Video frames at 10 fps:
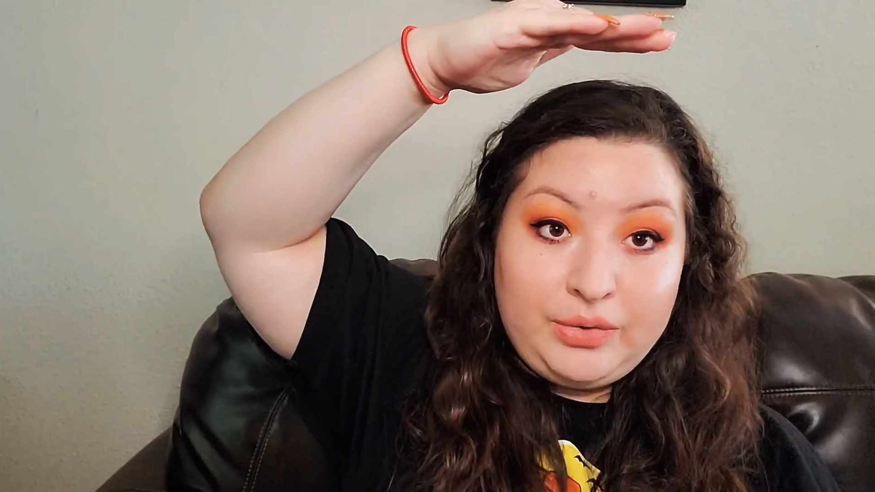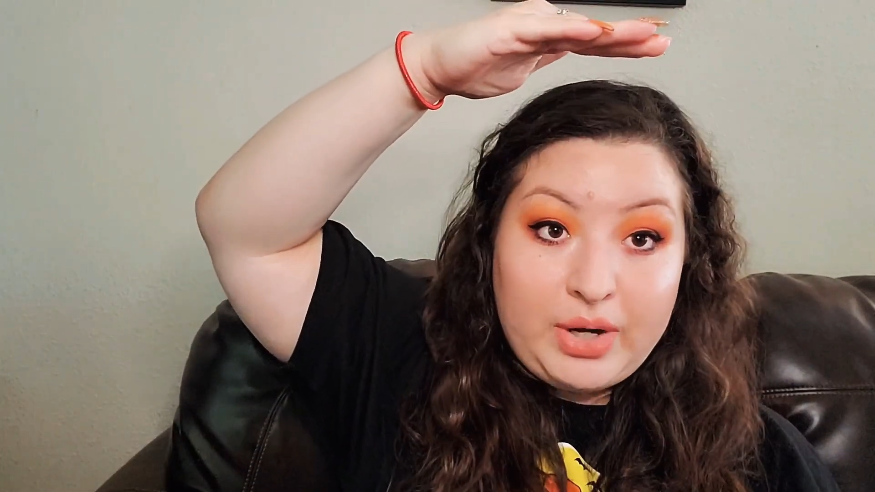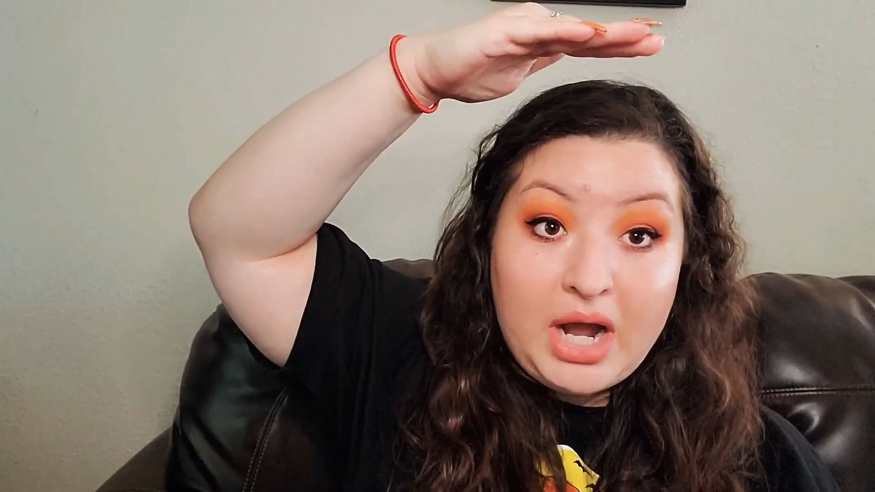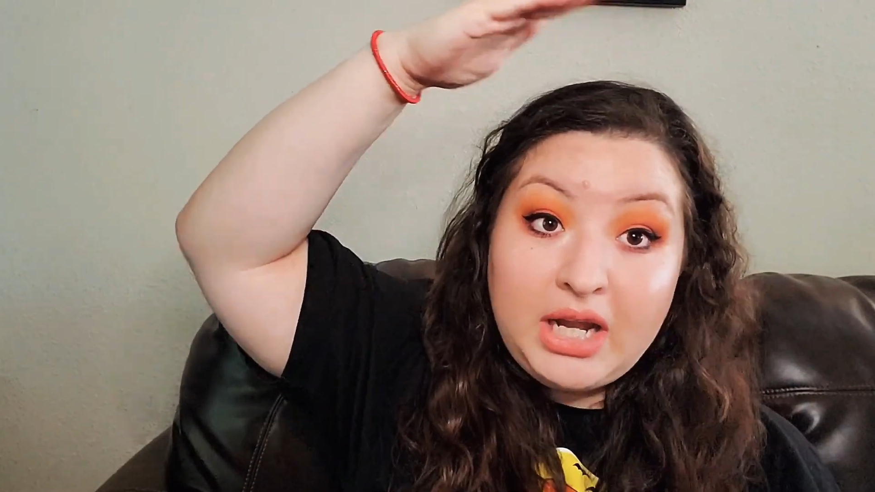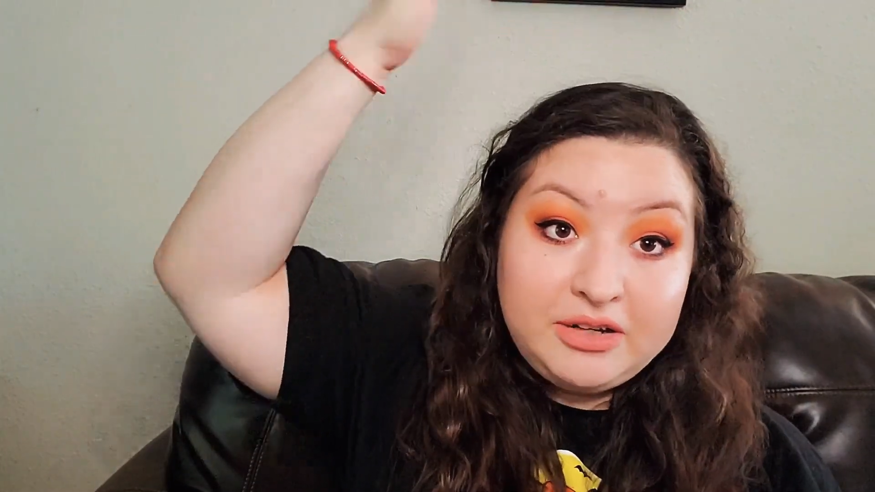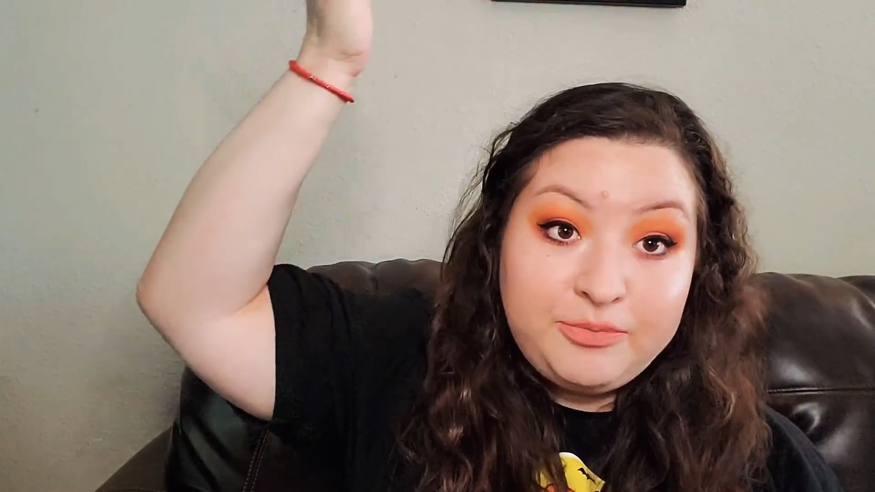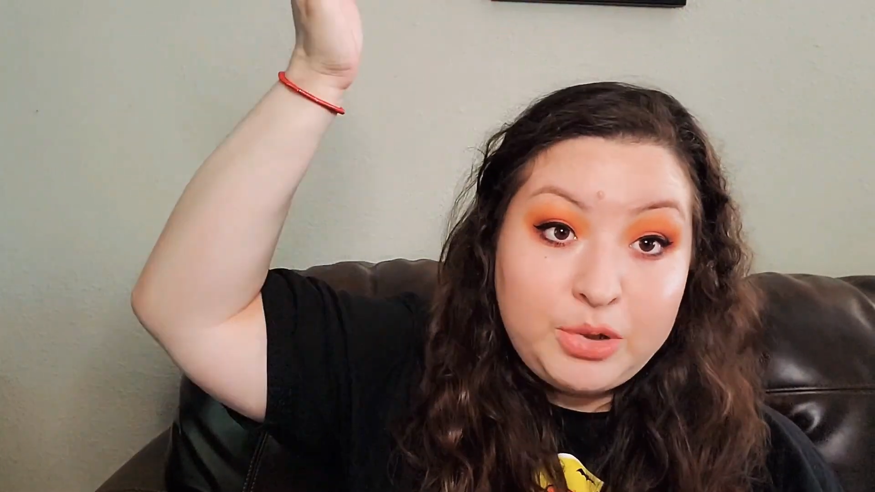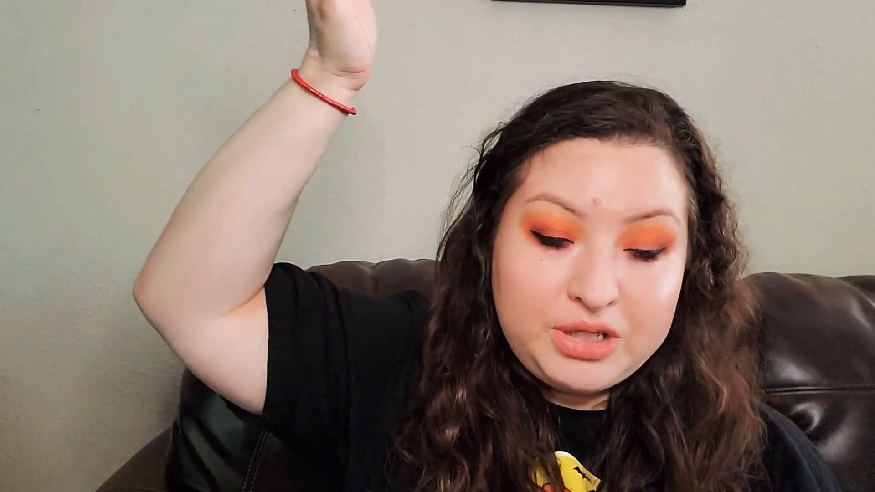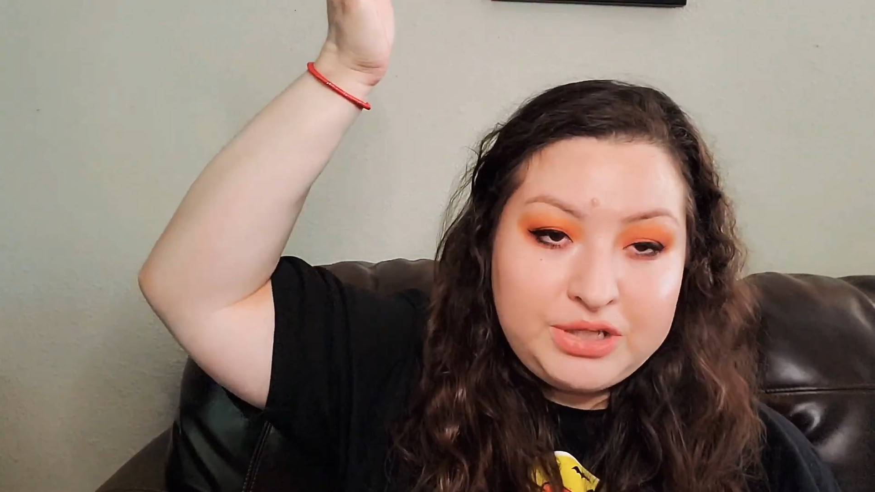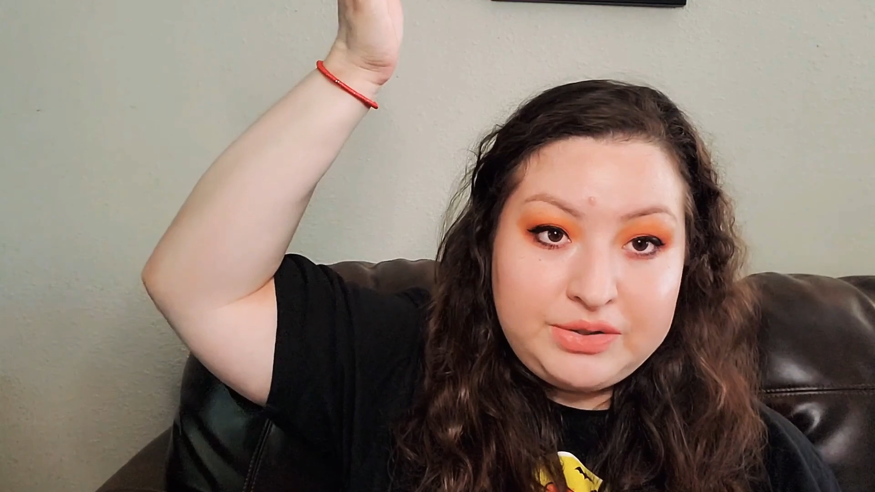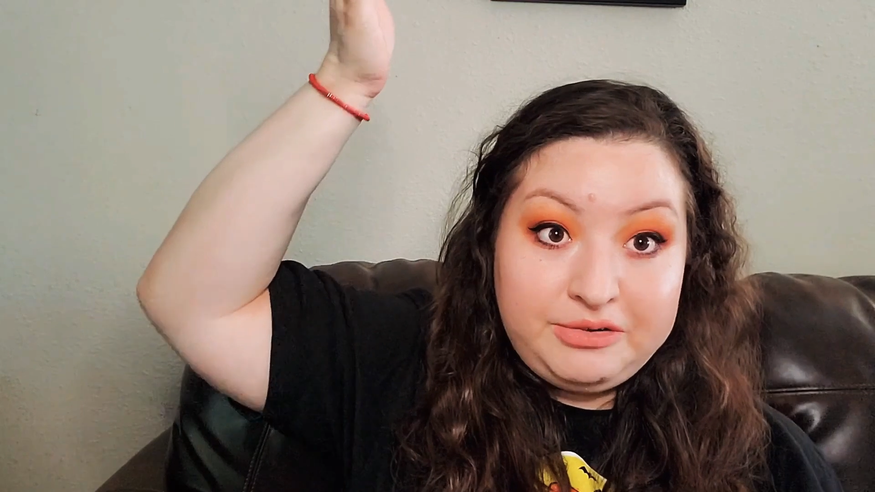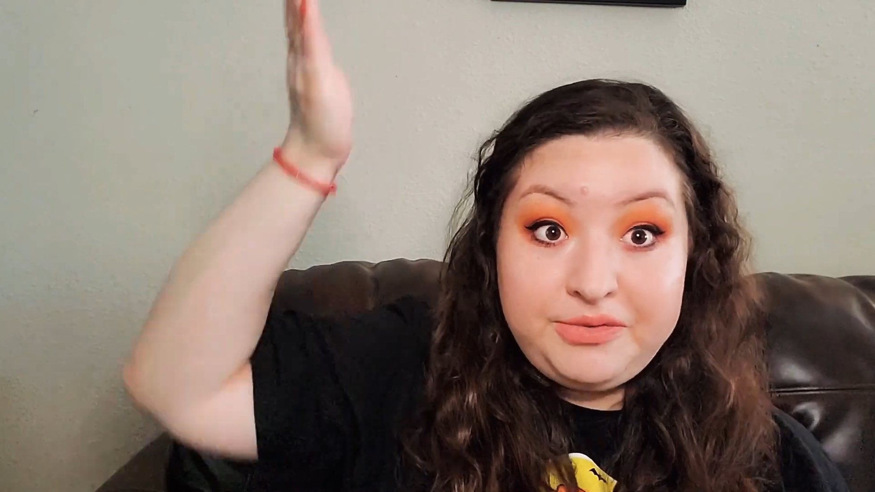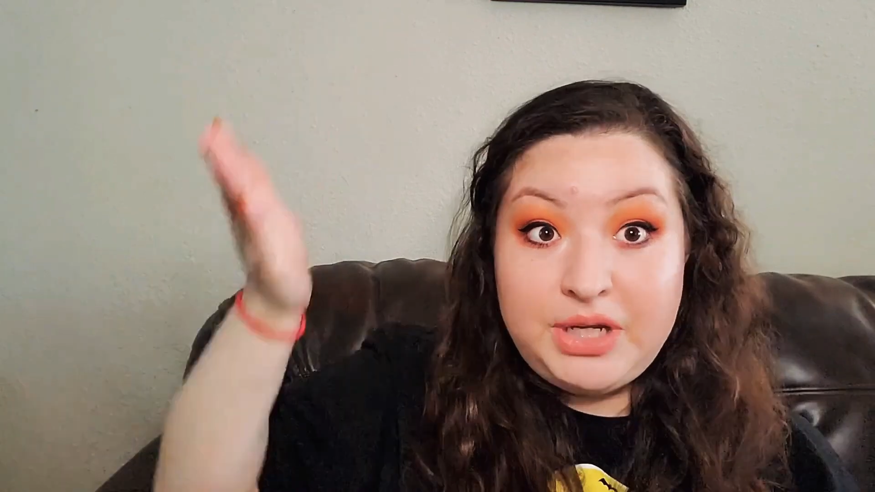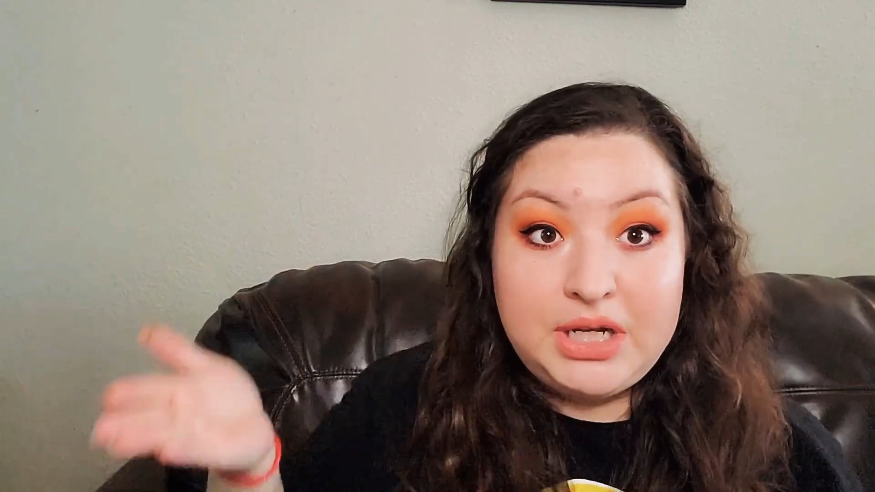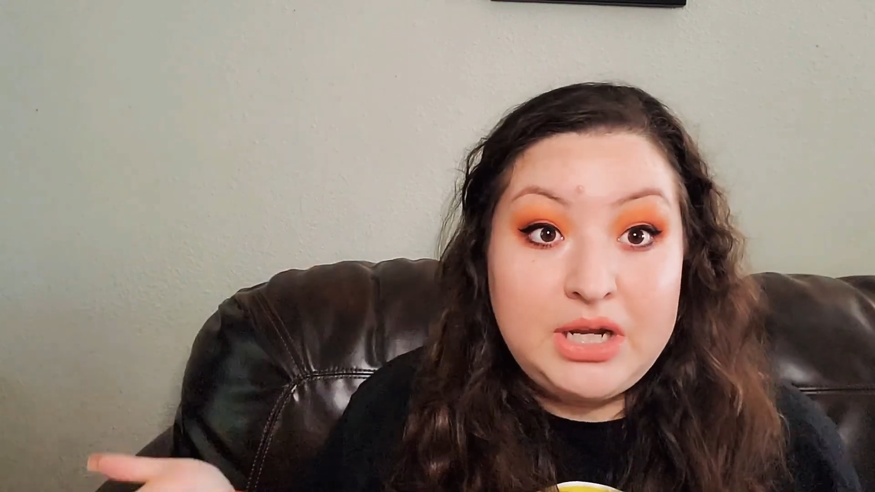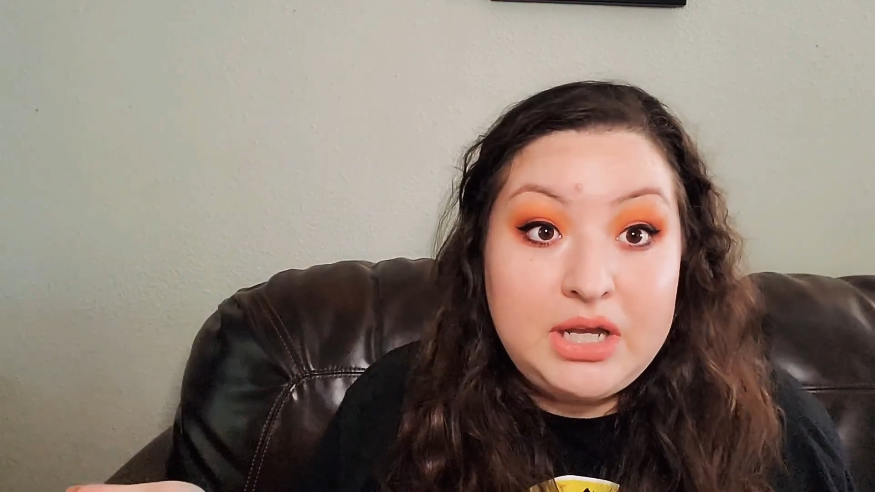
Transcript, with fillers: a height of more than three feet,